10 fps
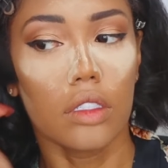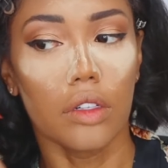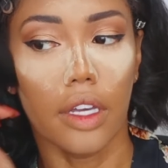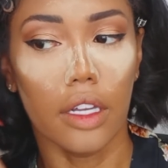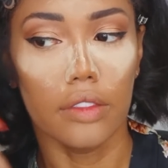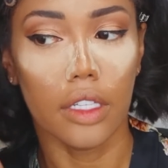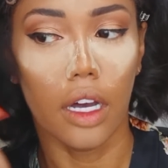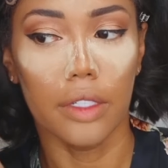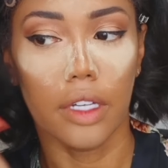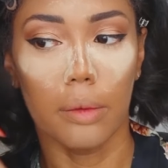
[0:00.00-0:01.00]
Don't forget, lift
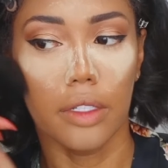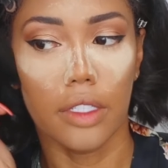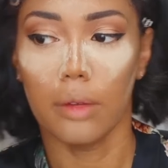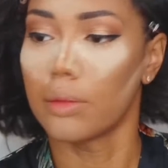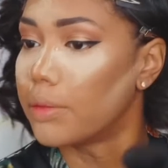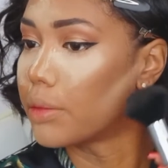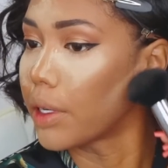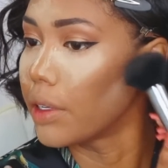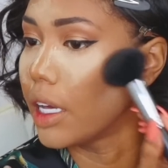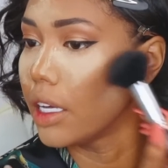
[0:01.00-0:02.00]
up, lift up, lift up. We're
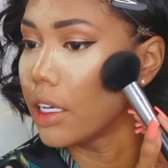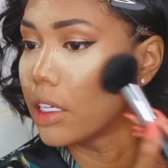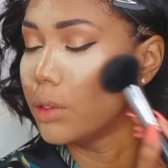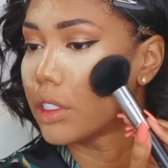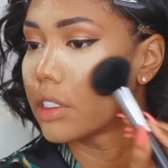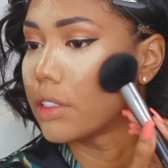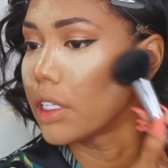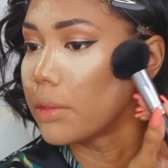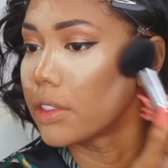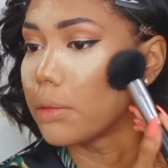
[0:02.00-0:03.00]
creating illusions. Lift
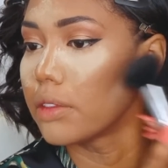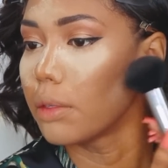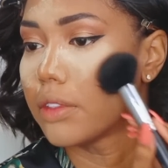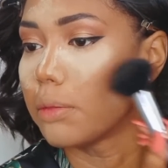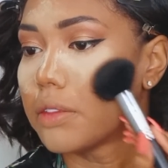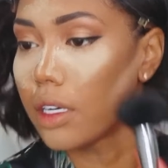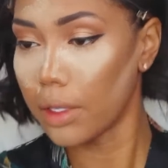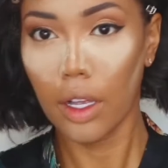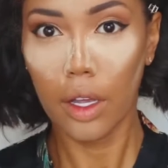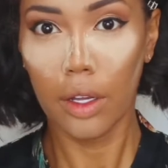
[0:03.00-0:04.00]
up, lift up, lift up, lift up, lift up.
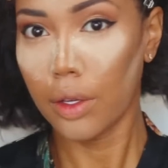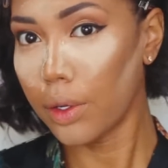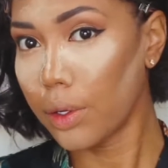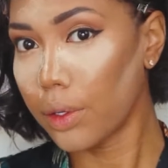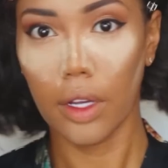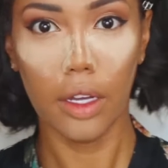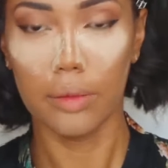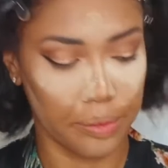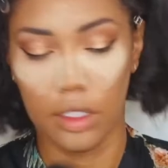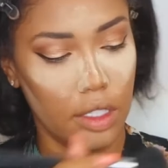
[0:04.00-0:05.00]
Okay,
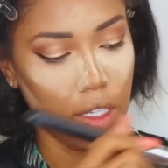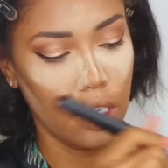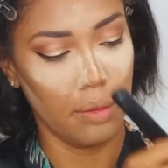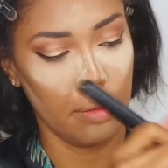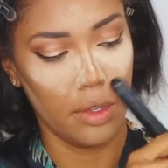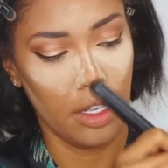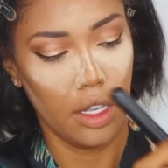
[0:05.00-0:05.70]
same.